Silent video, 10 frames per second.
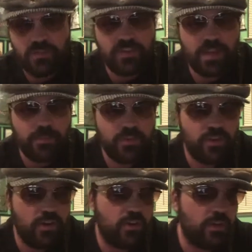this
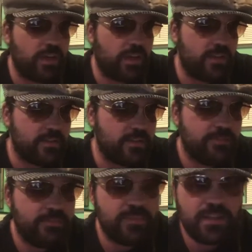episode, and
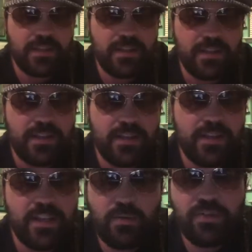
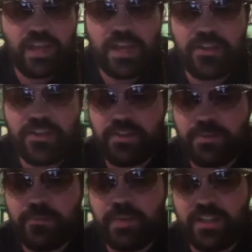it was nice.
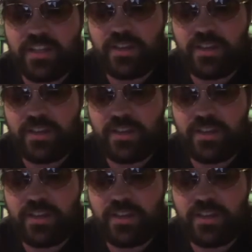But so